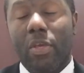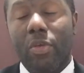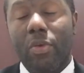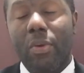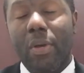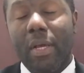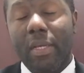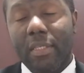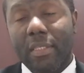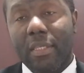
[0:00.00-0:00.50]

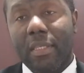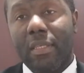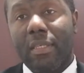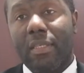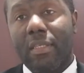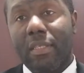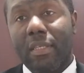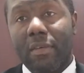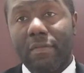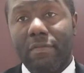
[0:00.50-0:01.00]
you as a
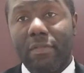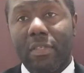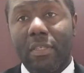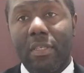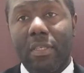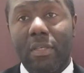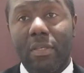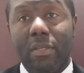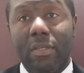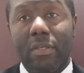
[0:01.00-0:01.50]

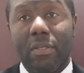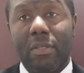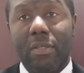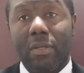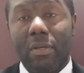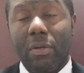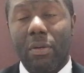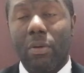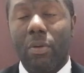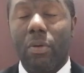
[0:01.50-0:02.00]

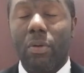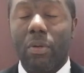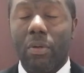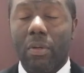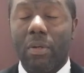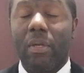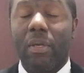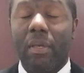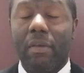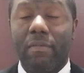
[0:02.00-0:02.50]
safety
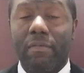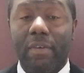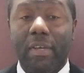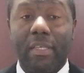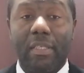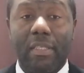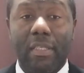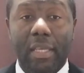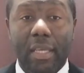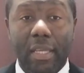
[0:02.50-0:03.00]
or a
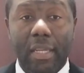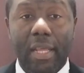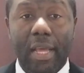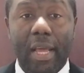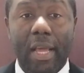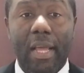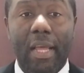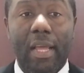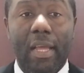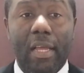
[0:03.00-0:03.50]
first
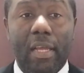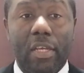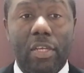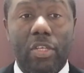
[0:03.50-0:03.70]
aider,